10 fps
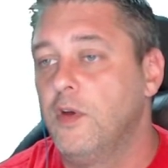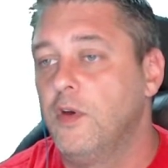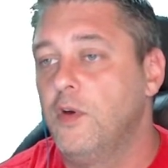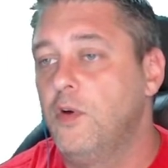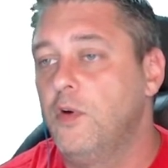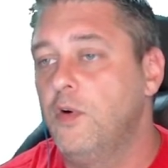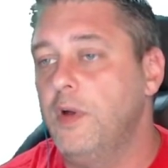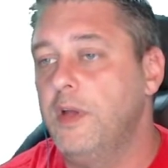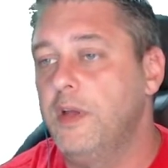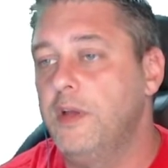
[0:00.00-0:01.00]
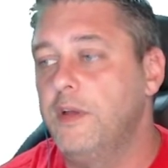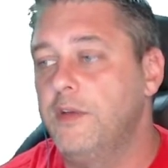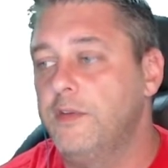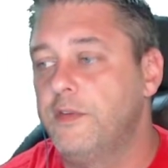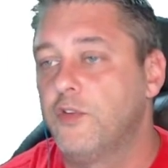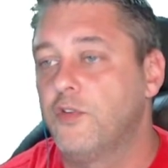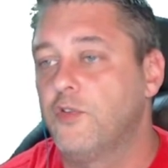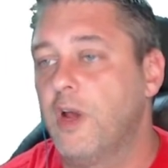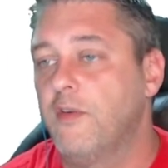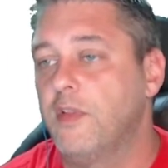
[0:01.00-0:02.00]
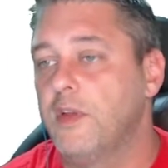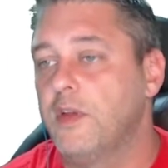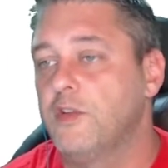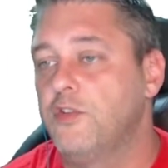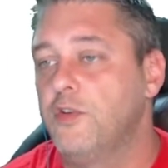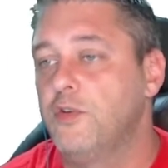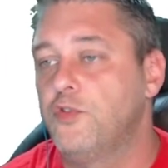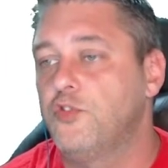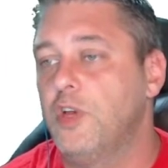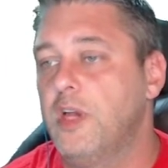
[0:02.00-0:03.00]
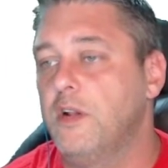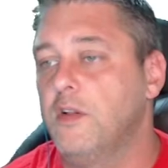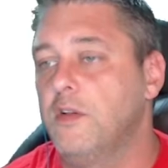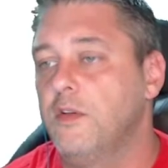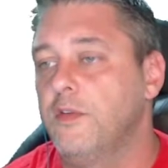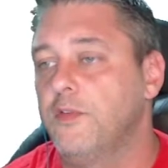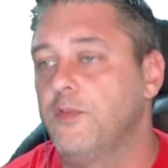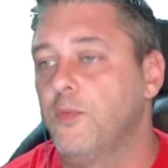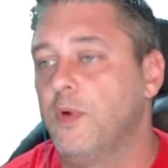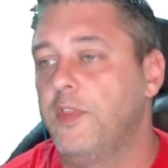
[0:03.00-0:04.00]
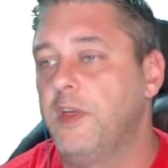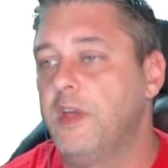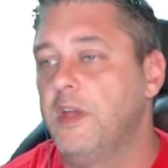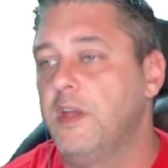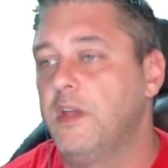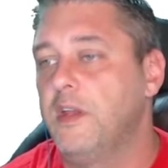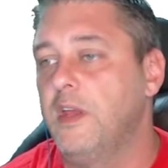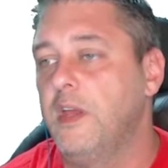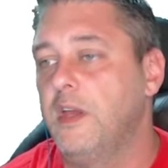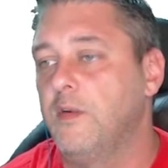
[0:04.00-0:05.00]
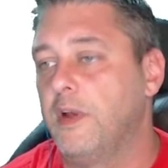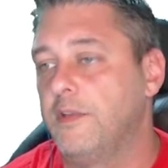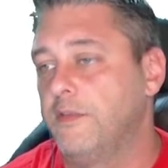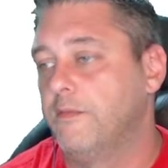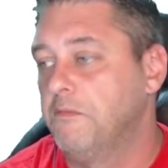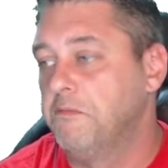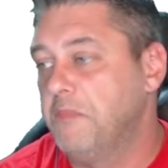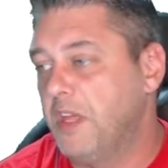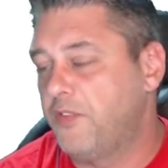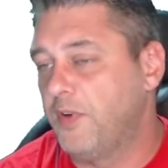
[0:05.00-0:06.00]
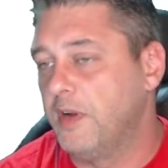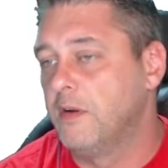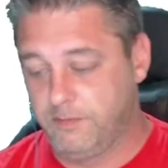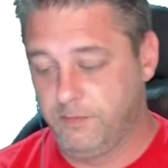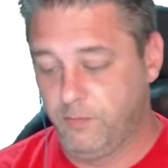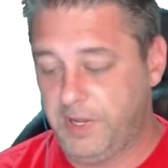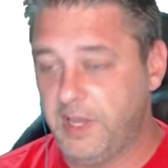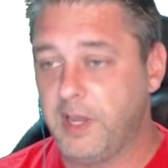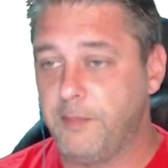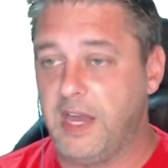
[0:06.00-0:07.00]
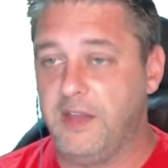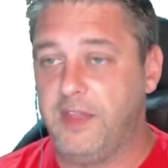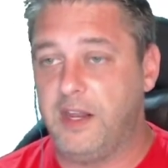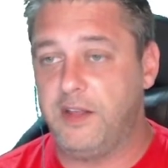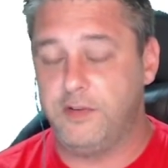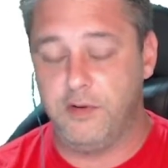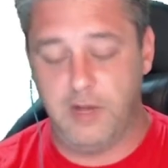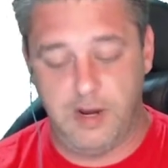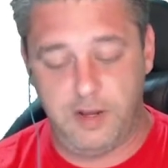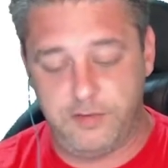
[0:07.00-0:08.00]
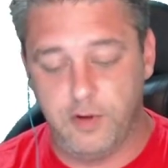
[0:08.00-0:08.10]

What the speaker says: Who is traveling to channels within hate rates? That's fair. We can get behind that answer. All right, so